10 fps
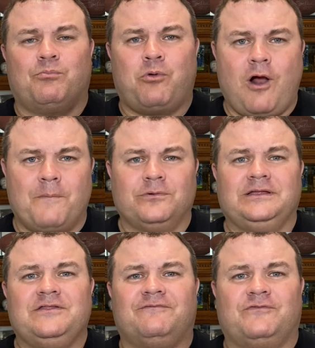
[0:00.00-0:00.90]

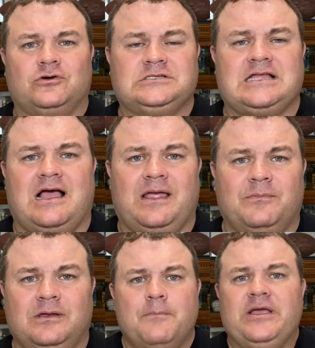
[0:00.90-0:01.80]
properly the first time.
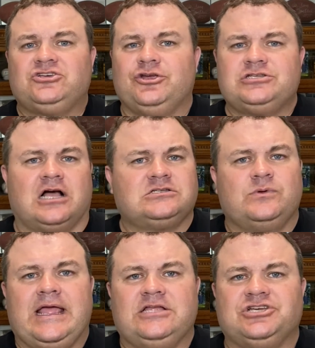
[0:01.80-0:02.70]
Make sure you talk to
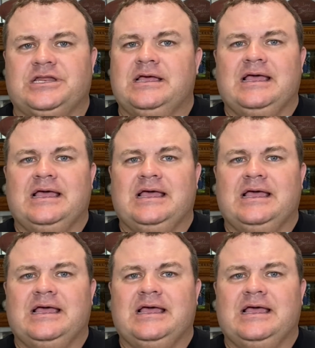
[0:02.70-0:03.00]
an agent.